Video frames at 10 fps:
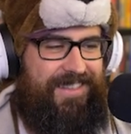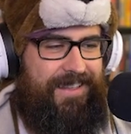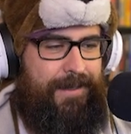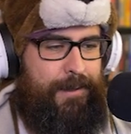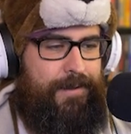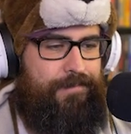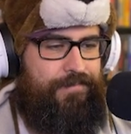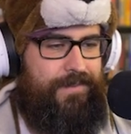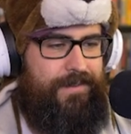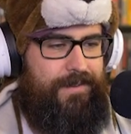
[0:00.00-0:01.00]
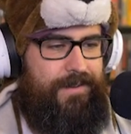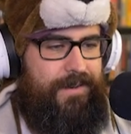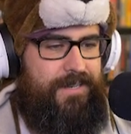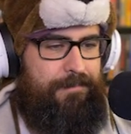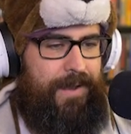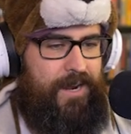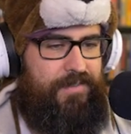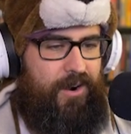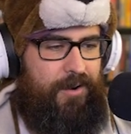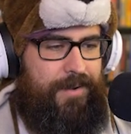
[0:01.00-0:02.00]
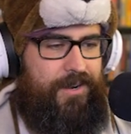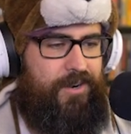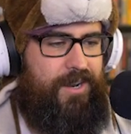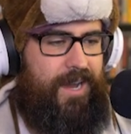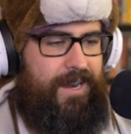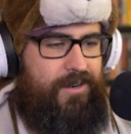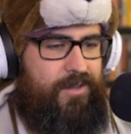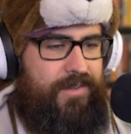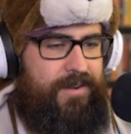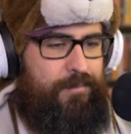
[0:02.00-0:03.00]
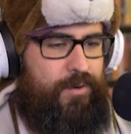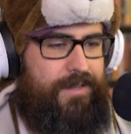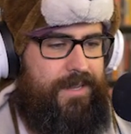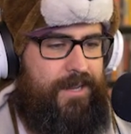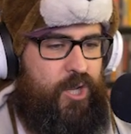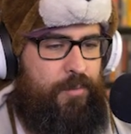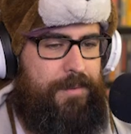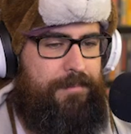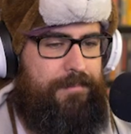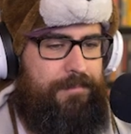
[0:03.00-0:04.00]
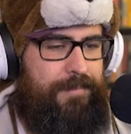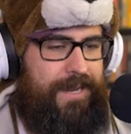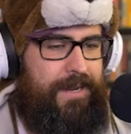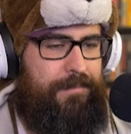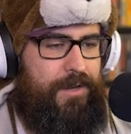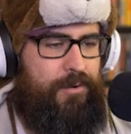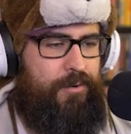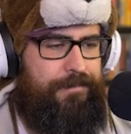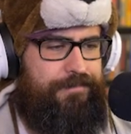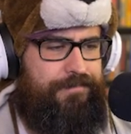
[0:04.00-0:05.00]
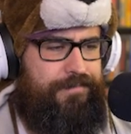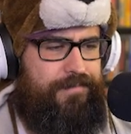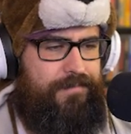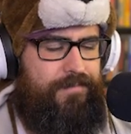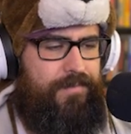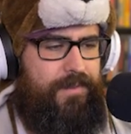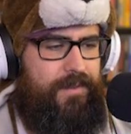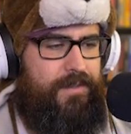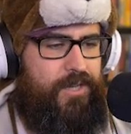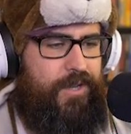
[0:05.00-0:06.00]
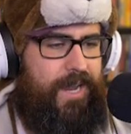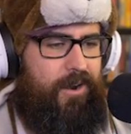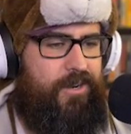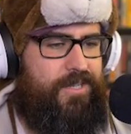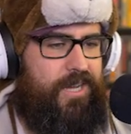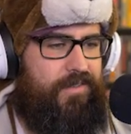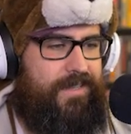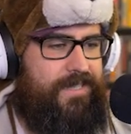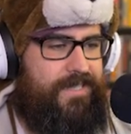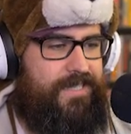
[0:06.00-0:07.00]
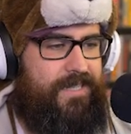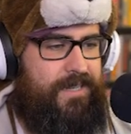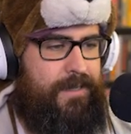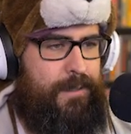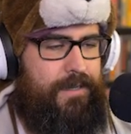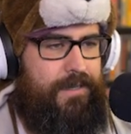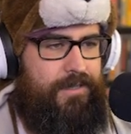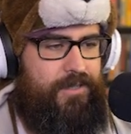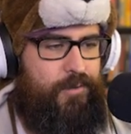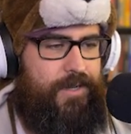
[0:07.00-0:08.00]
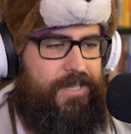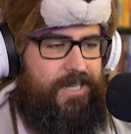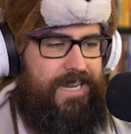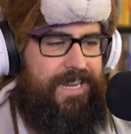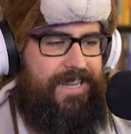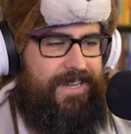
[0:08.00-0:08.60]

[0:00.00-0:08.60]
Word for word: Wait! It doesn't matter if you're augmented or not, you're a living, breathing human being, Miu. So you can't hurt yourself like this. What? Shuichi,